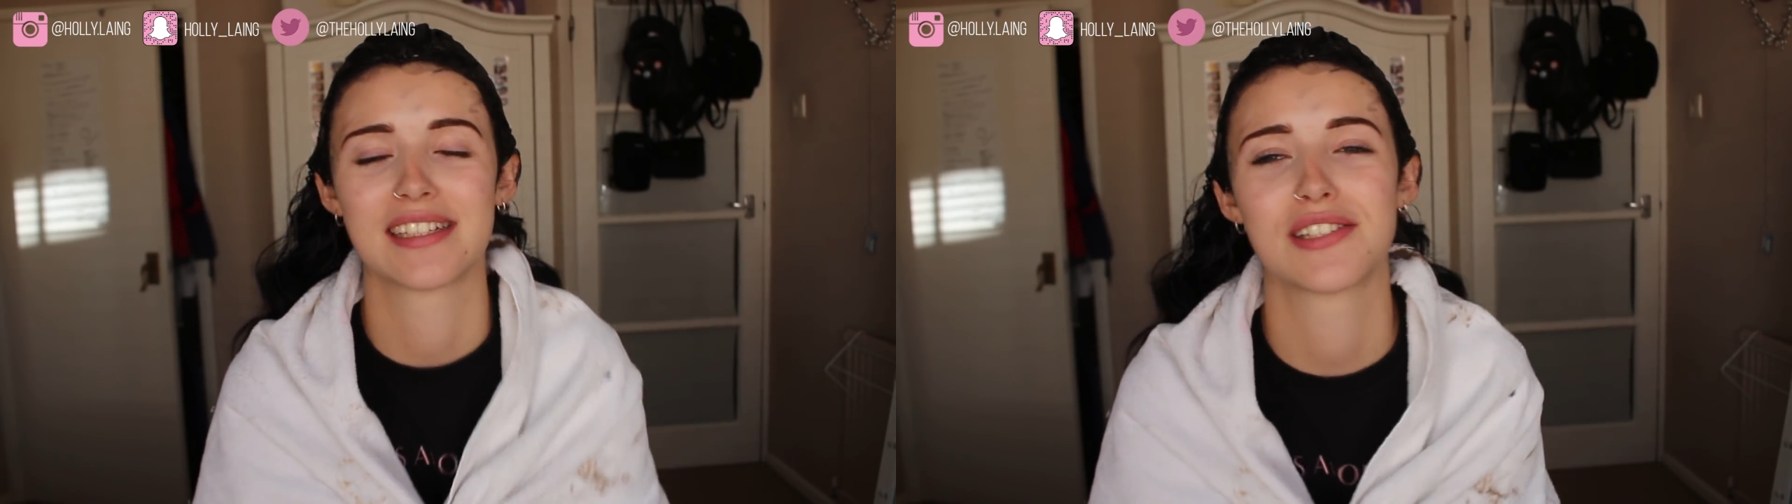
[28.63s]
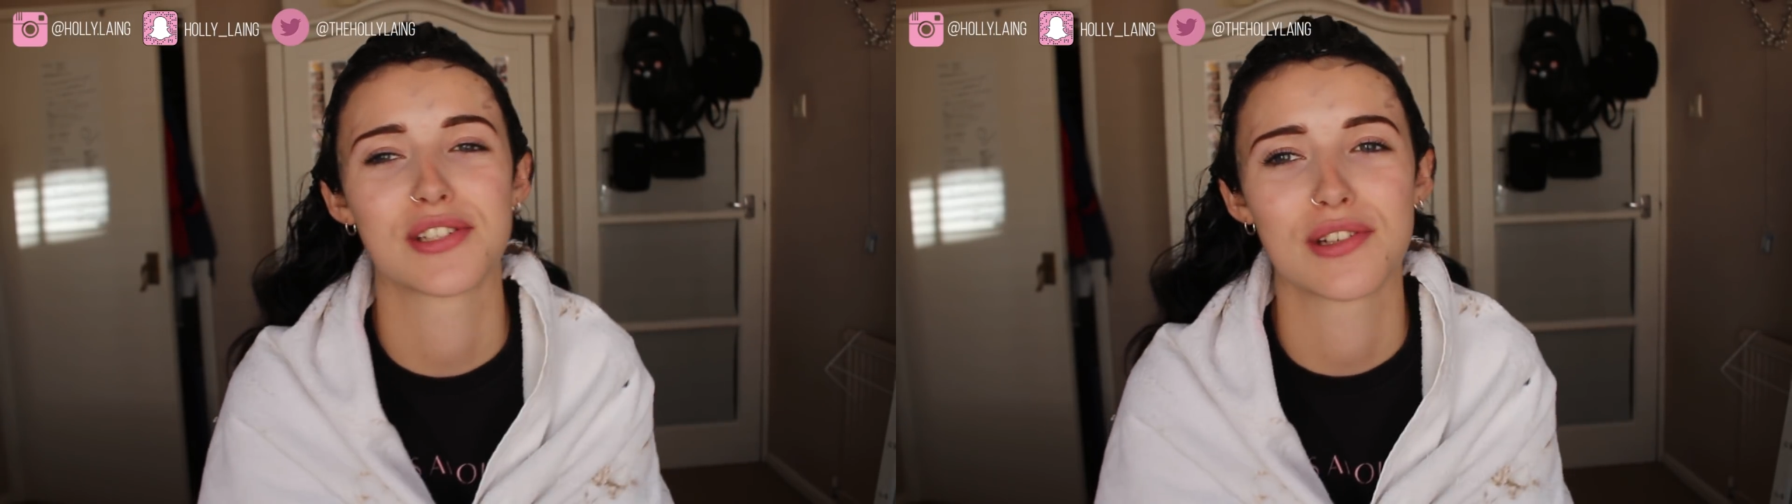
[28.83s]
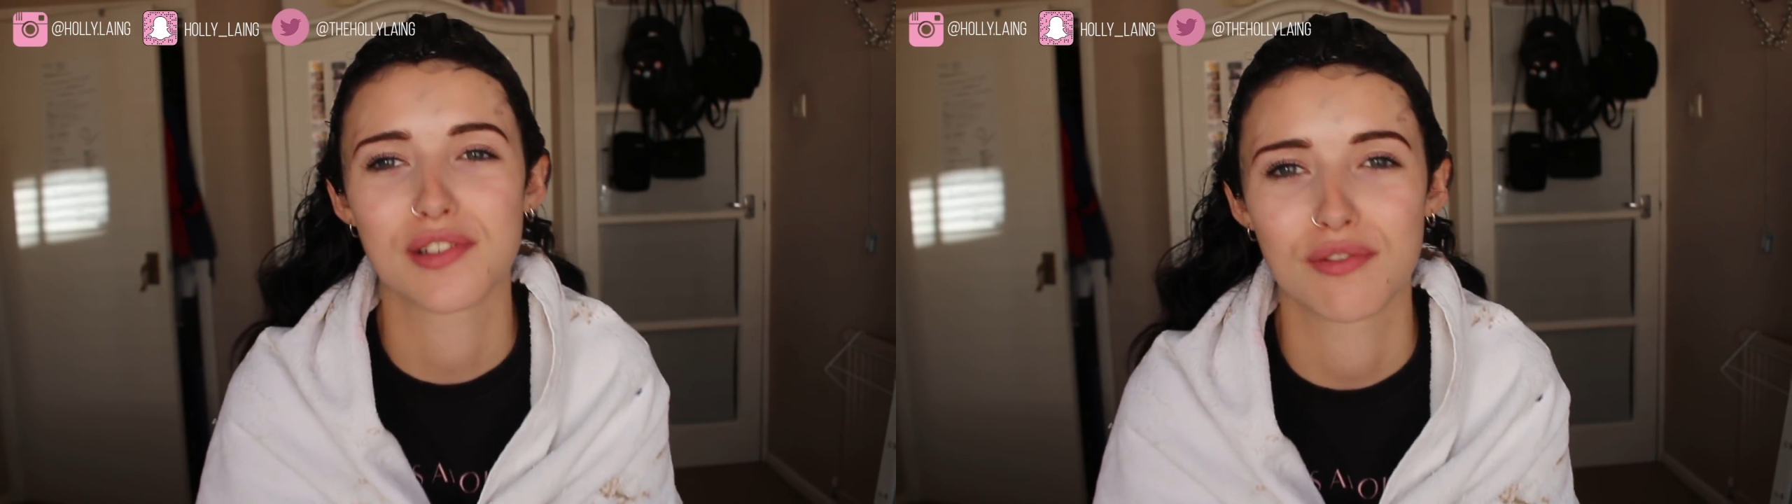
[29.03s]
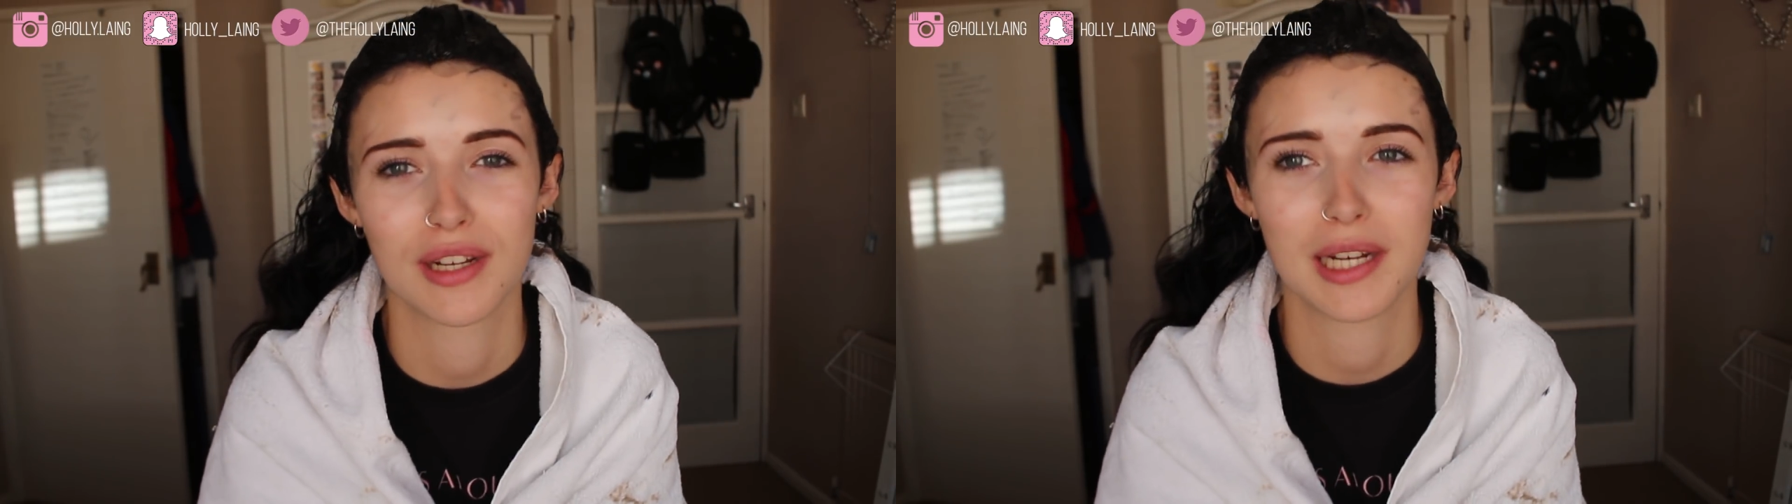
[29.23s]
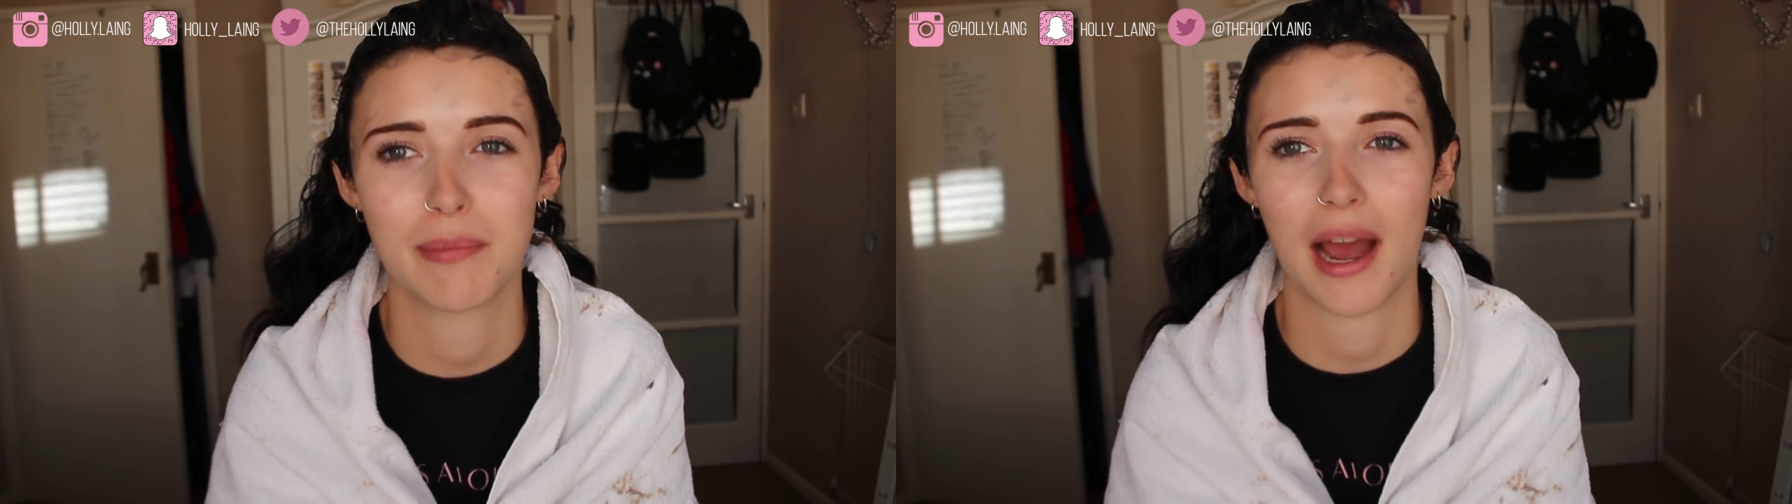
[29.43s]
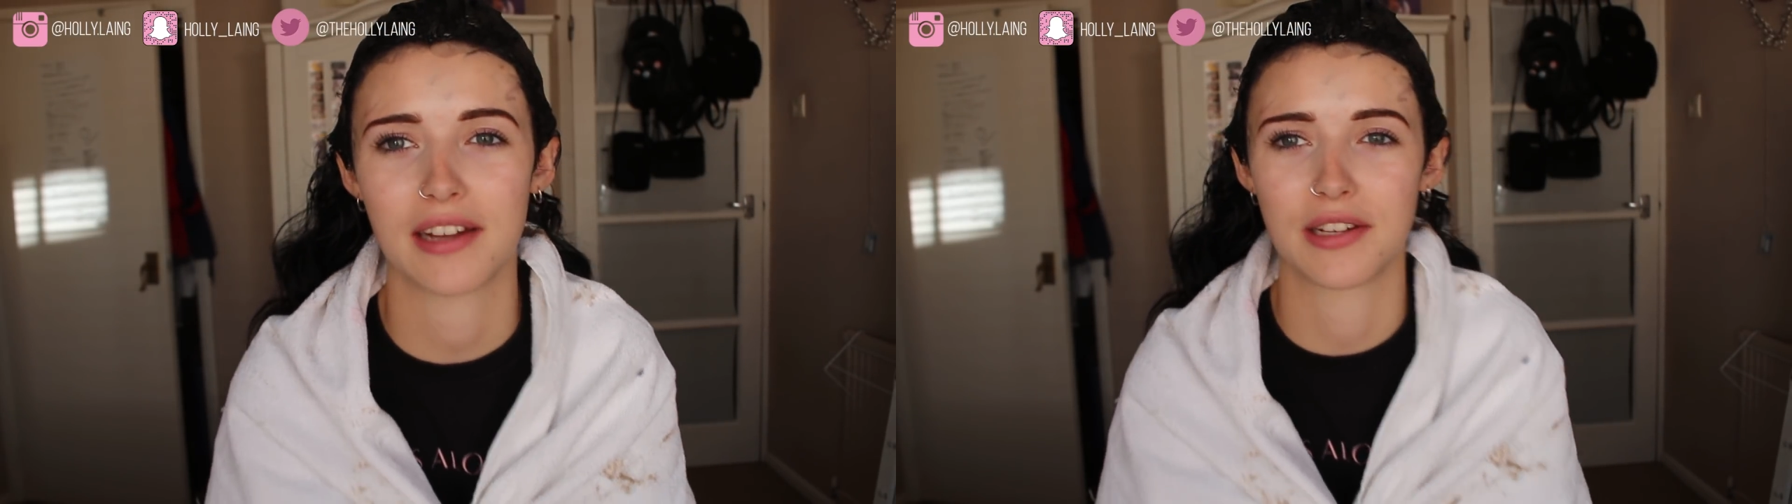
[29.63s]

It just looks really bad